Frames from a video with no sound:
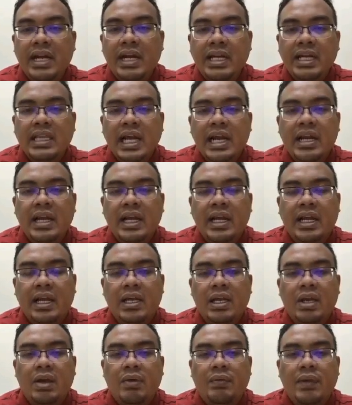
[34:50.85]
Very
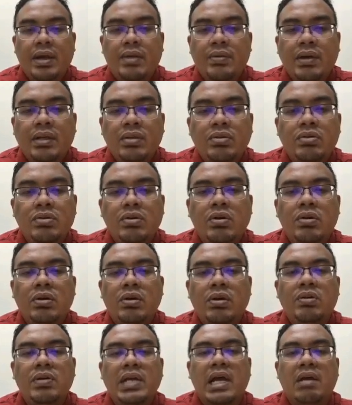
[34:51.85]
tiring. When you want to
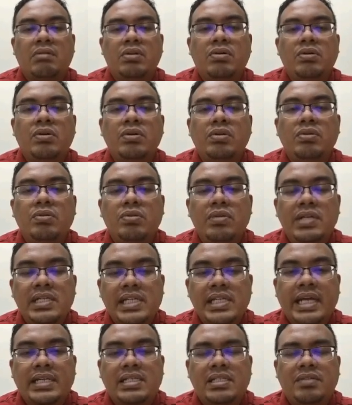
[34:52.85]
go down, go to
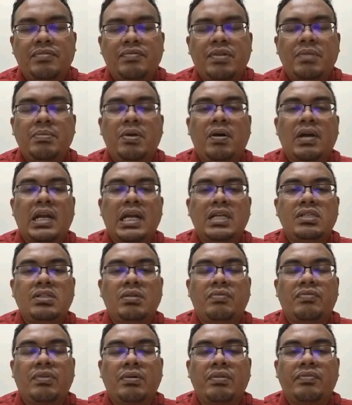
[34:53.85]
recess from your
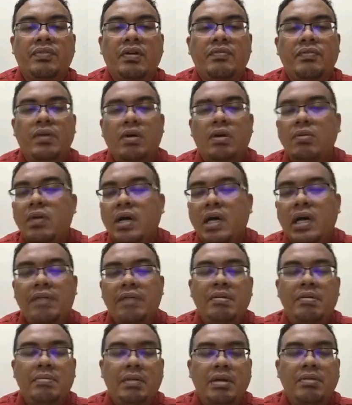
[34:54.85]
classroom from the 4th floor.
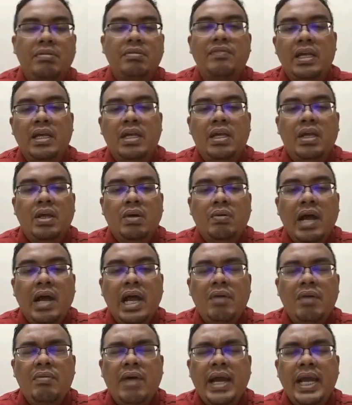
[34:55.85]
Wow, everybody will,
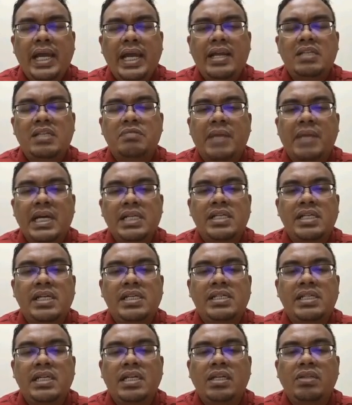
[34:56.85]
why it is much
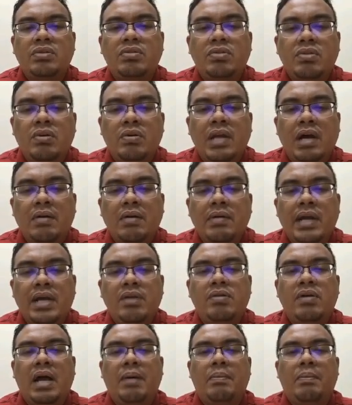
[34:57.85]
easier to go down
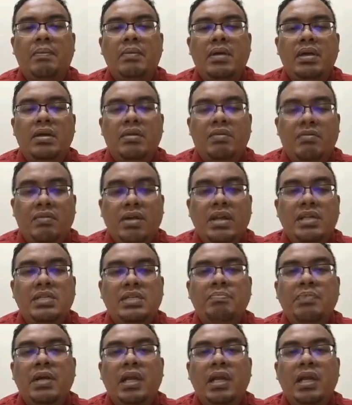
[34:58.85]
than go up. Very